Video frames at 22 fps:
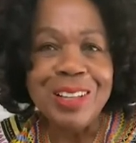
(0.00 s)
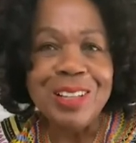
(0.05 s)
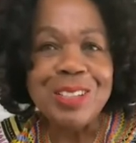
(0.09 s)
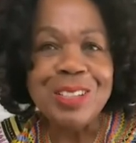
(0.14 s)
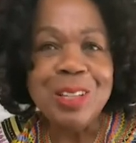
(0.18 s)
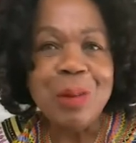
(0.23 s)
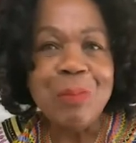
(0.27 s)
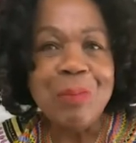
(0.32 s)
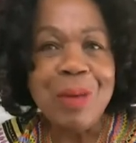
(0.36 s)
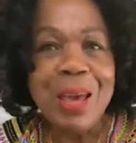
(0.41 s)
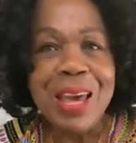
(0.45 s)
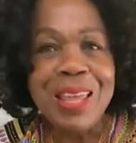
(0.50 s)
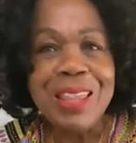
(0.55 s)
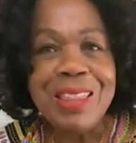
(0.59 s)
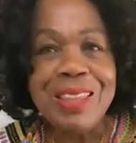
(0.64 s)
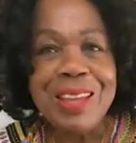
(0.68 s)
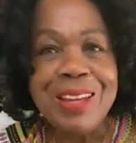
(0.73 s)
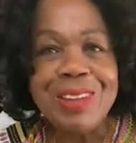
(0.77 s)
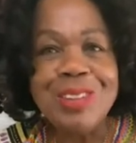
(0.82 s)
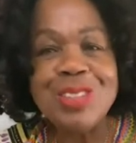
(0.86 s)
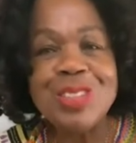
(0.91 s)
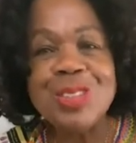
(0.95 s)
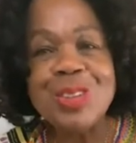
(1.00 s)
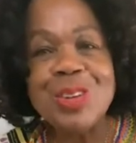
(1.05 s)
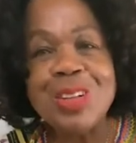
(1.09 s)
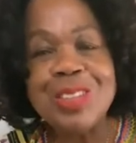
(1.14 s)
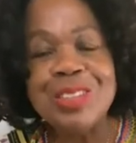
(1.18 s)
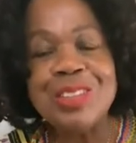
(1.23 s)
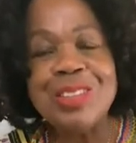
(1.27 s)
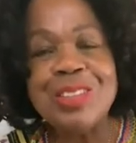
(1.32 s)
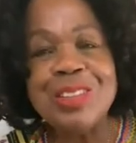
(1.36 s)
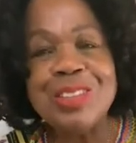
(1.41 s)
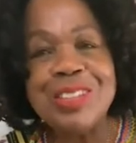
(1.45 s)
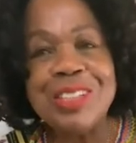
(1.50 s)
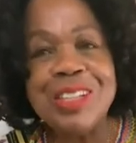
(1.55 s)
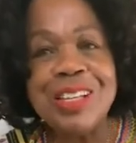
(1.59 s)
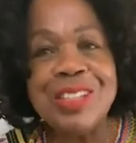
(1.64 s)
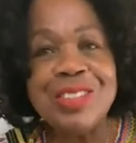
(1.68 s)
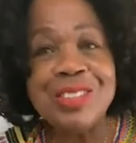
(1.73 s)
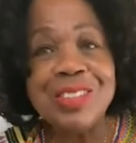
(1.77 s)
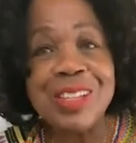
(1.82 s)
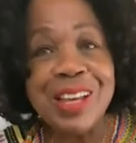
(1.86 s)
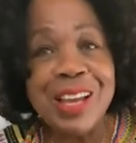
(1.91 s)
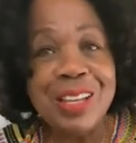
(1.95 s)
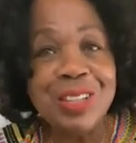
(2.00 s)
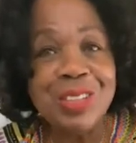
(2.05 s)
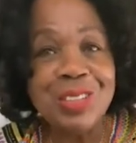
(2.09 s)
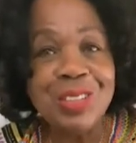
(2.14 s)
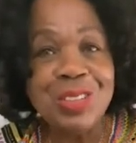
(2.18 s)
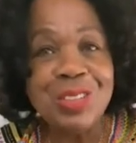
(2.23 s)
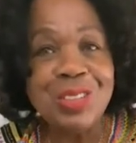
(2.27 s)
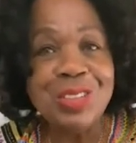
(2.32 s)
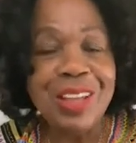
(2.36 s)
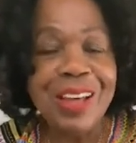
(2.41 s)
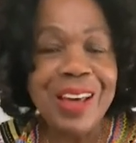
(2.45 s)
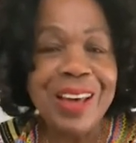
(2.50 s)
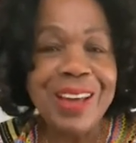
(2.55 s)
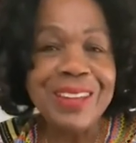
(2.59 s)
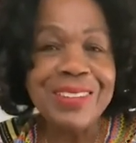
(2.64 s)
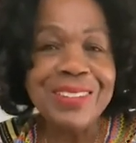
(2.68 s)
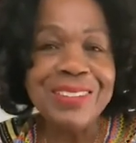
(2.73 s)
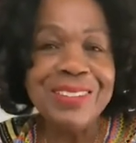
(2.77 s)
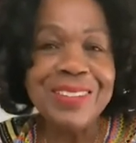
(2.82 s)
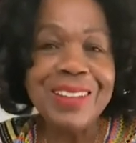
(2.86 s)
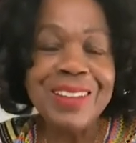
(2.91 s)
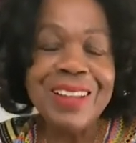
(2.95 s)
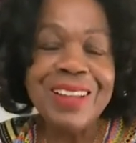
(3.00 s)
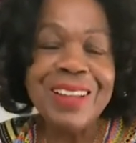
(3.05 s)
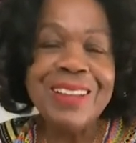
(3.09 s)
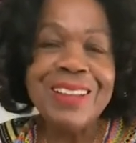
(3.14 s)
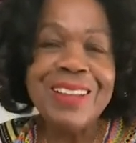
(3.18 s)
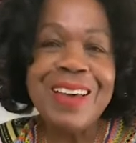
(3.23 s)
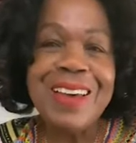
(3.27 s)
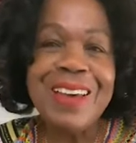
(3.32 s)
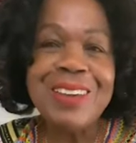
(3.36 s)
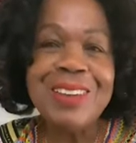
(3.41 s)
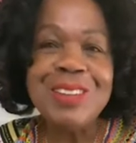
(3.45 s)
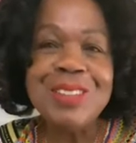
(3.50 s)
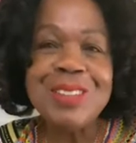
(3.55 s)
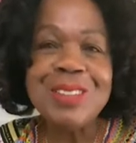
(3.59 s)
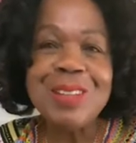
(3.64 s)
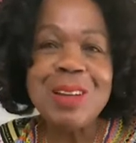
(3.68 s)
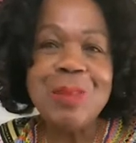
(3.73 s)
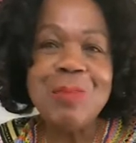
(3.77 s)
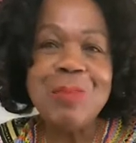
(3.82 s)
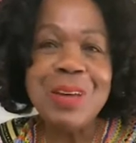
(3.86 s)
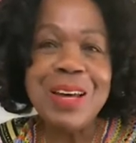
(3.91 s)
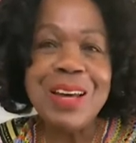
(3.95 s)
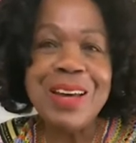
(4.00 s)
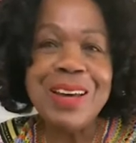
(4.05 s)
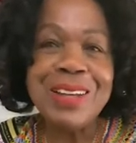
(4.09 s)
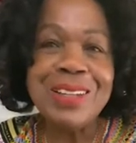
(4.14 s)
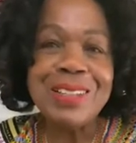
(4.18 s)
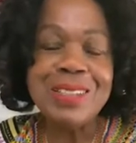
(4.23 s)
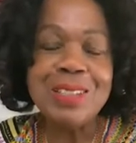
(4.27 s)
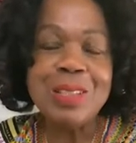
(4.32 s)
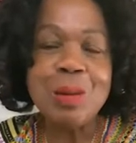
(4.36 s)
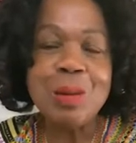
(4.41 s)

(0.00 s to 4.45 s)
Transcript: So make that and show it to your teacher. Can you do that? Thank you so much.